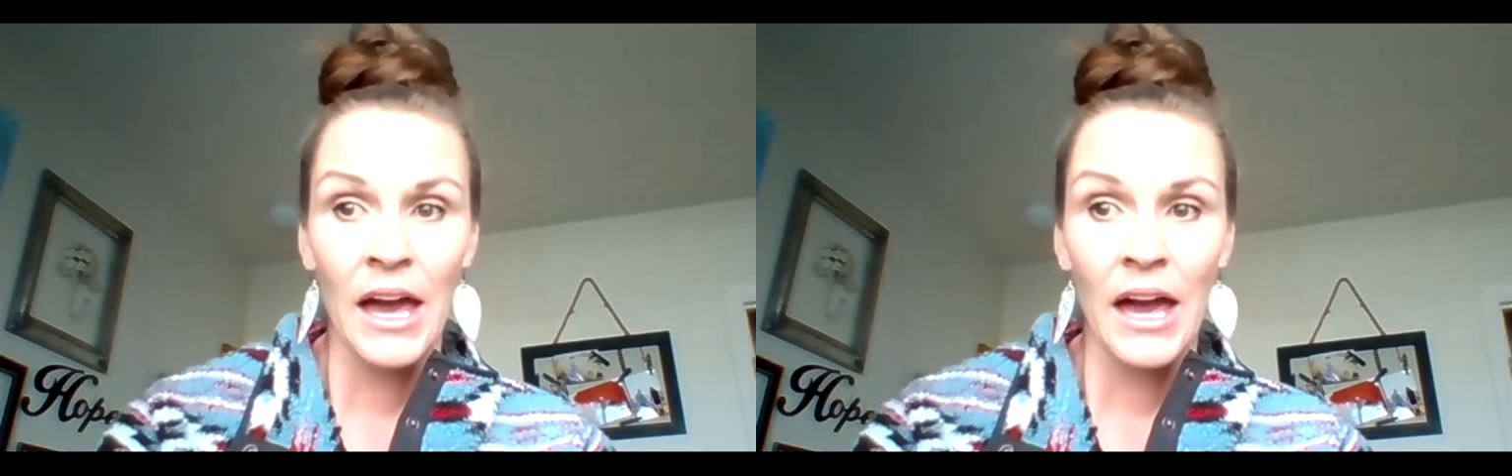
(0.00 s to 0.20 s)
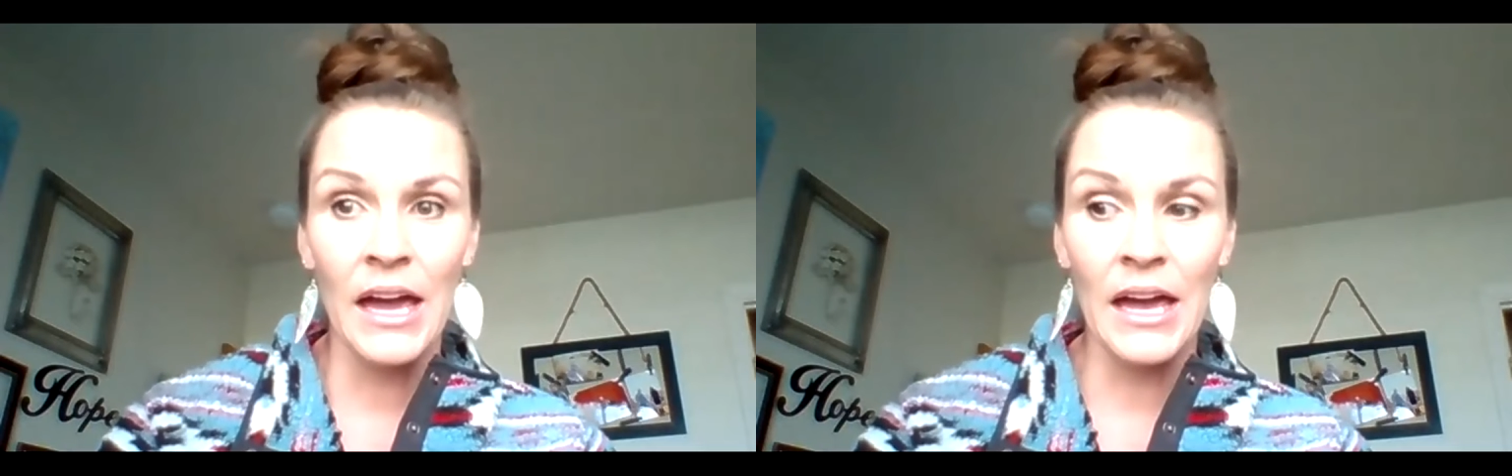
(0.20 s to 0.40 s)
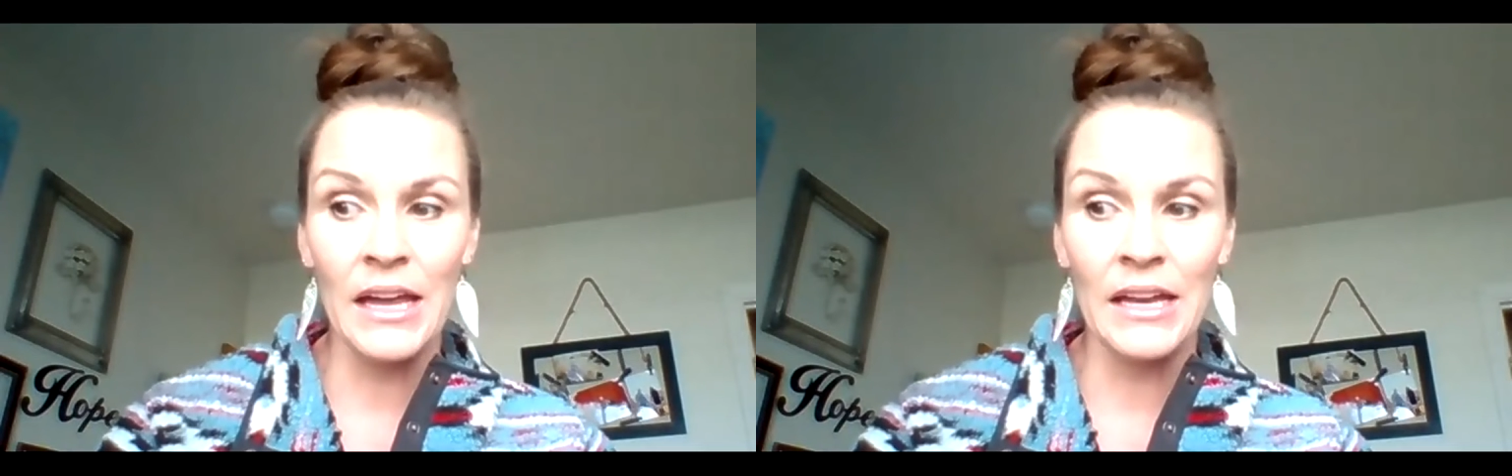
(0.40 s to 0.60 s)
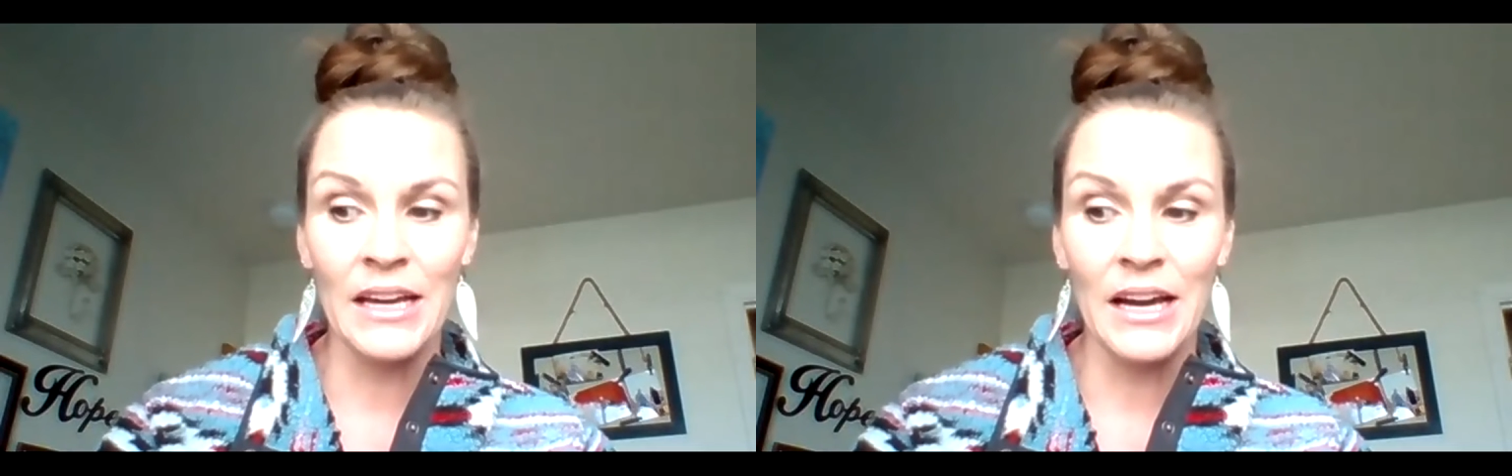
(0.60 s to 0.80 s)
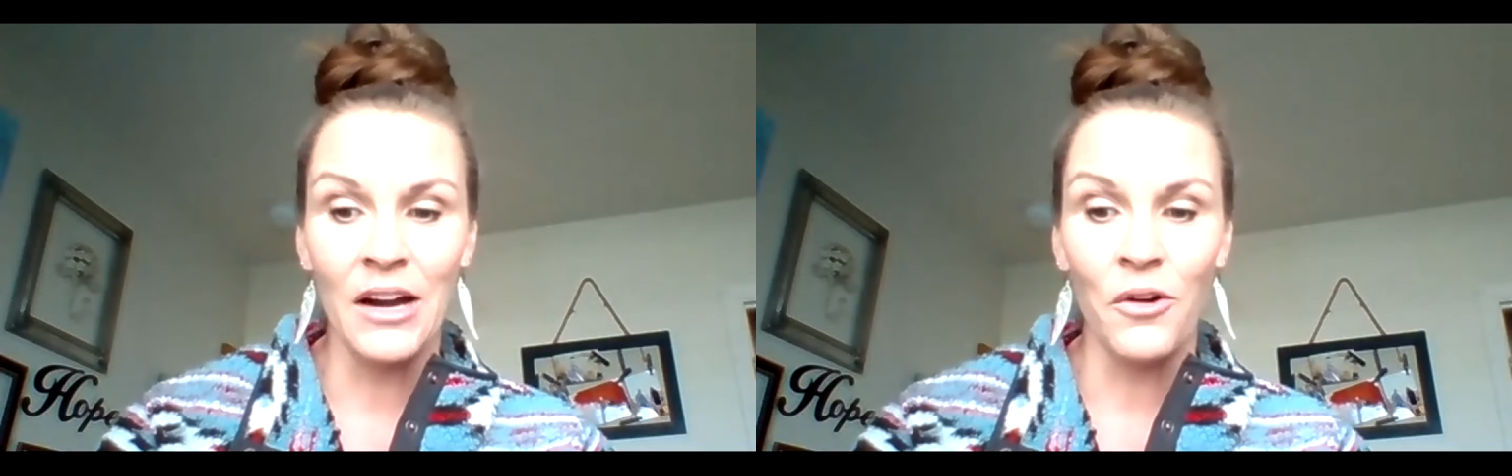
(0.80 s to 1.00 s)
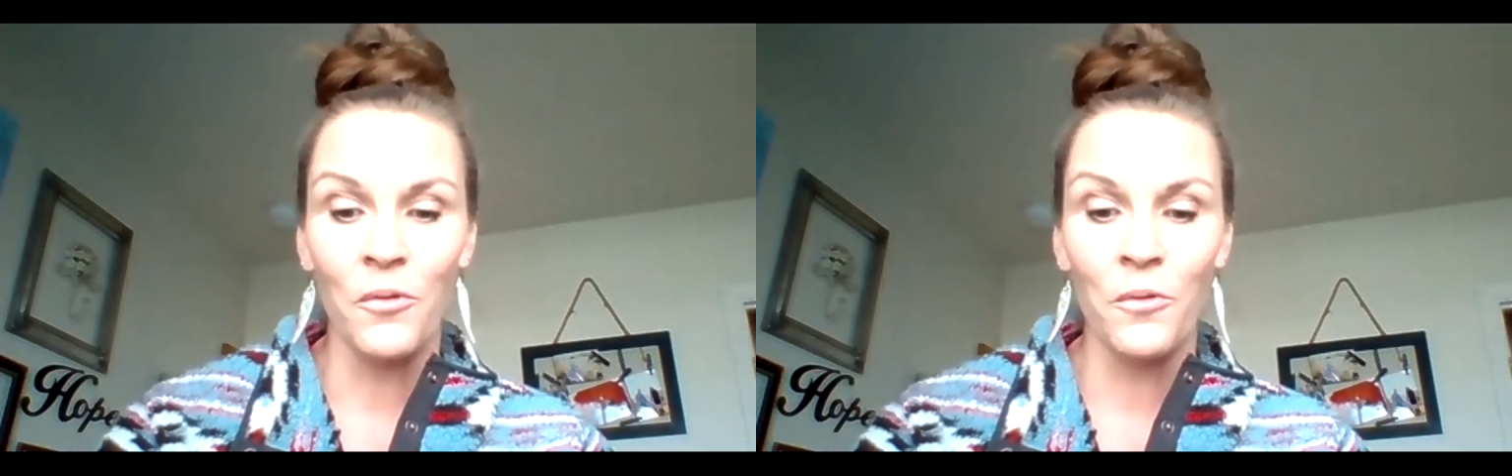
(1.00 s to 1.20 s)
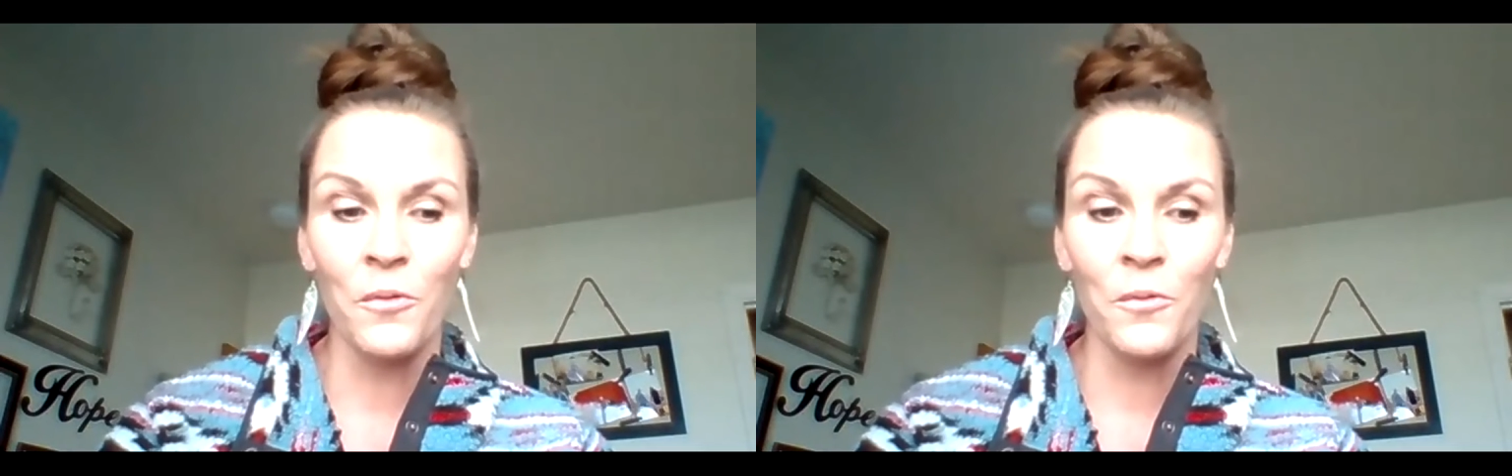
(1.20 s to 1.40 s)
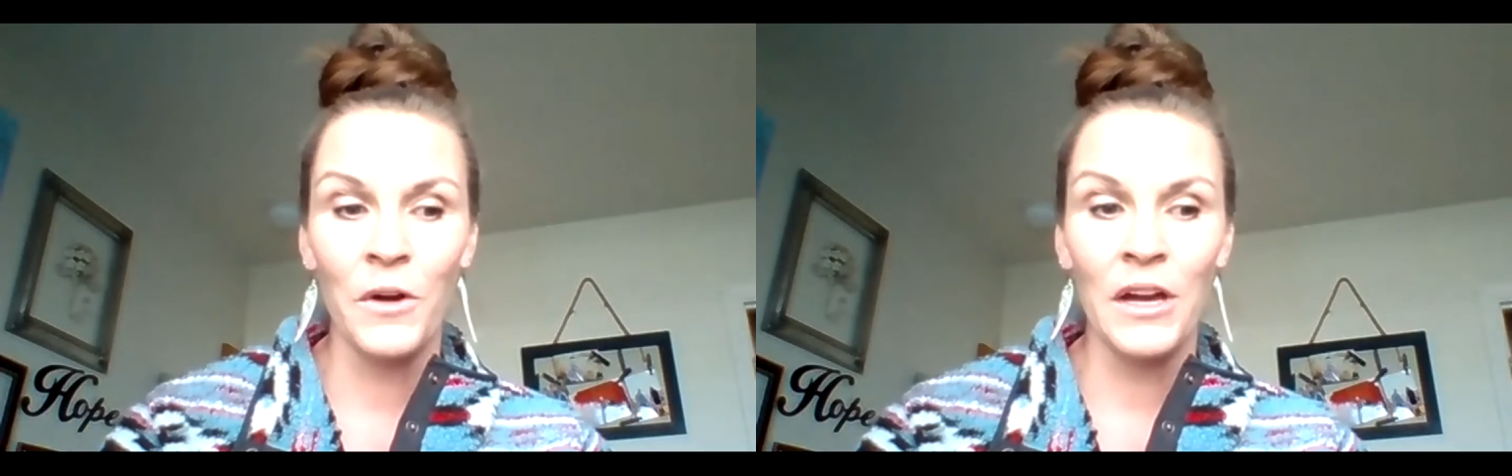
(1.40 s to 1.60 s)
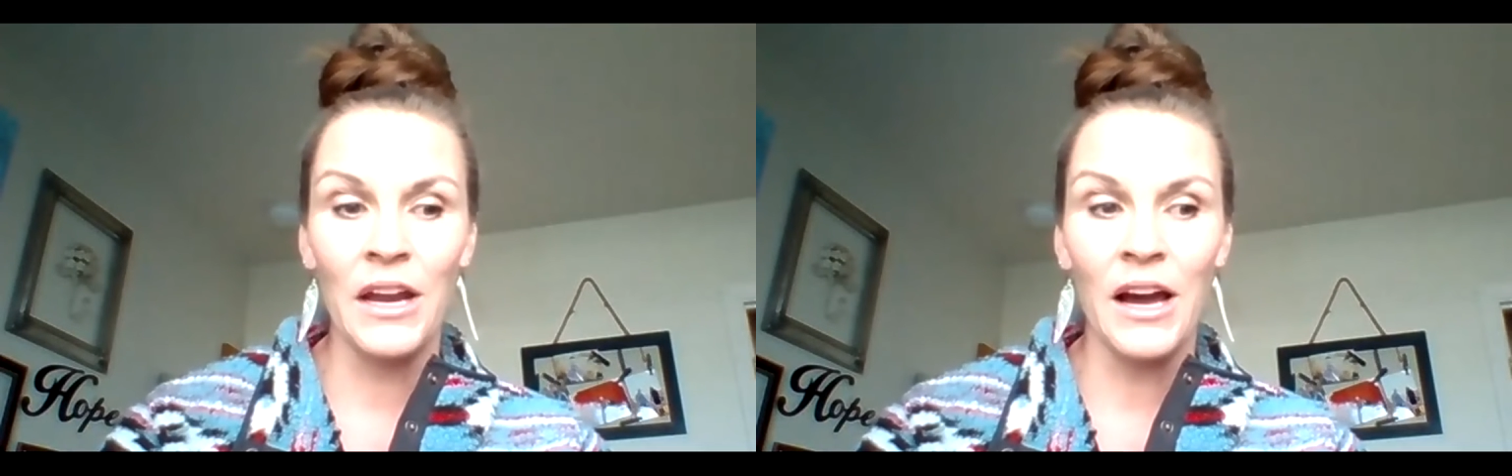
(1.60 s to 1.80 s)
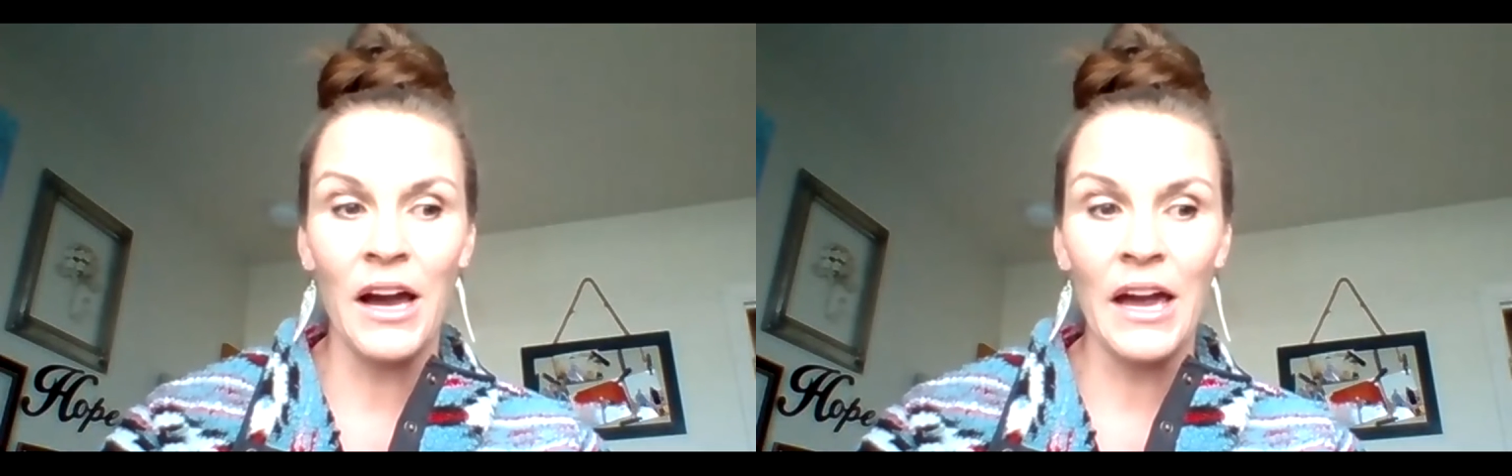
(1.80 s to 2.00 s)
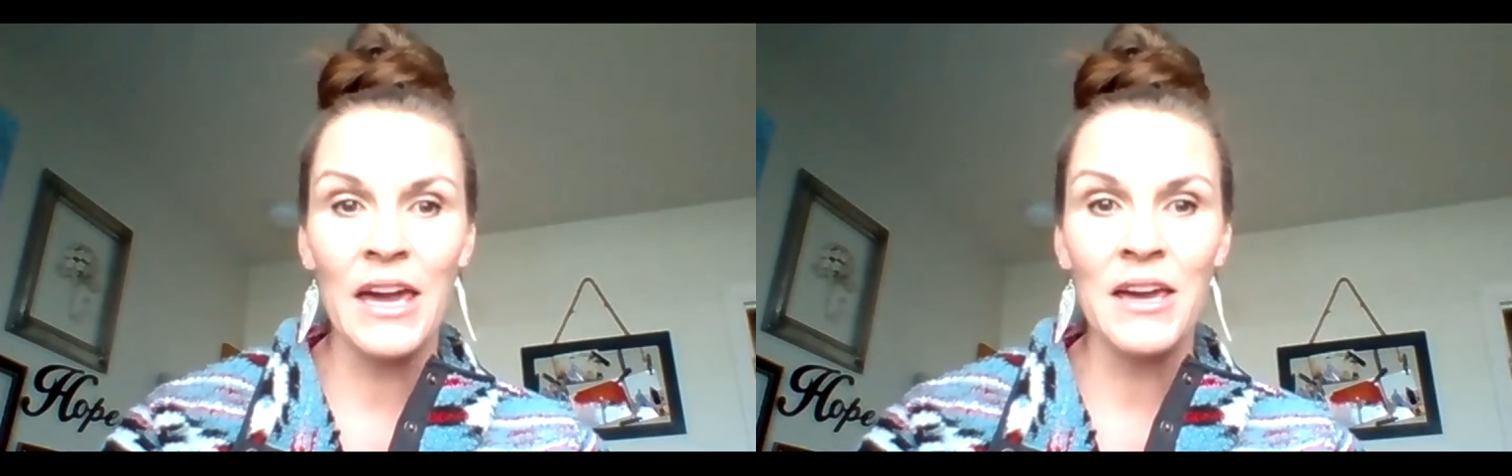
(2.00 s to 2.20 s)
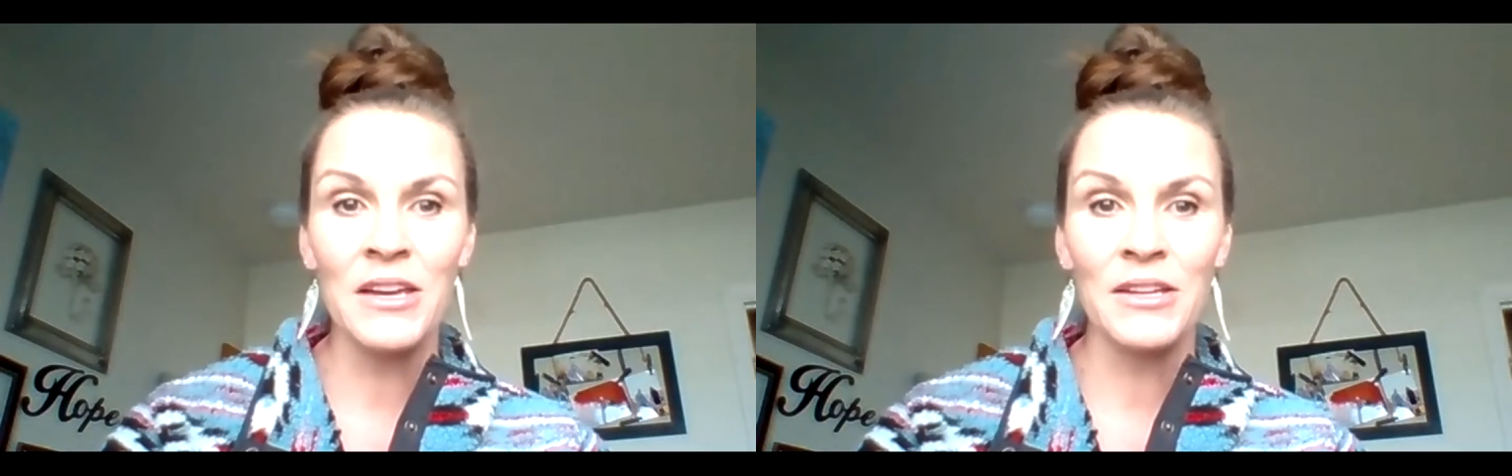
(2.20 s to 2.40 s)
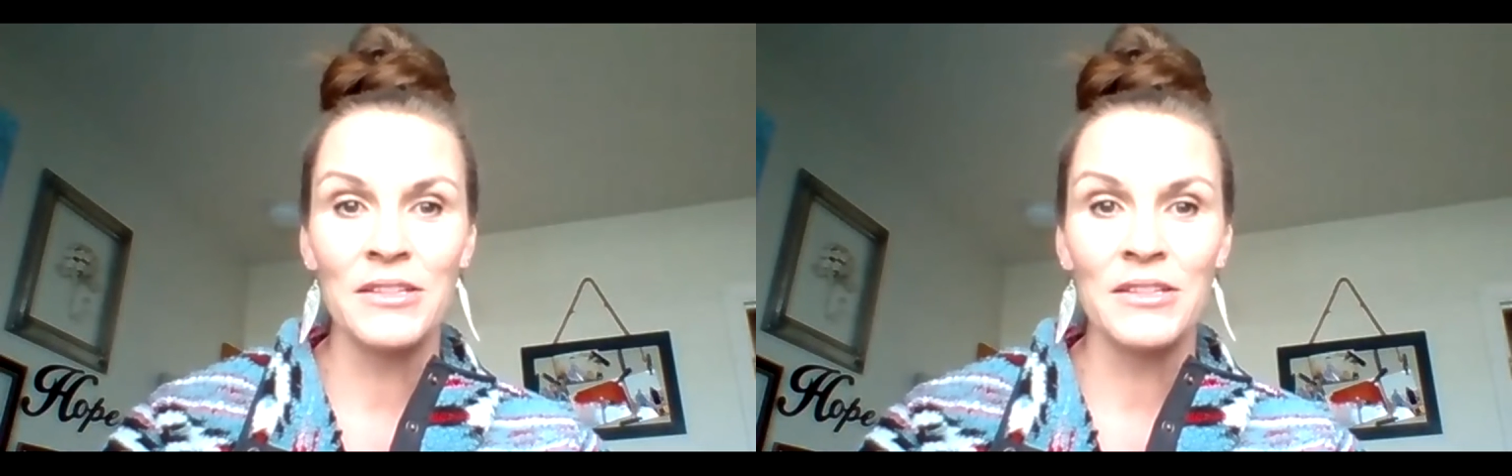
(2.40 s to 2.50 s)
And when I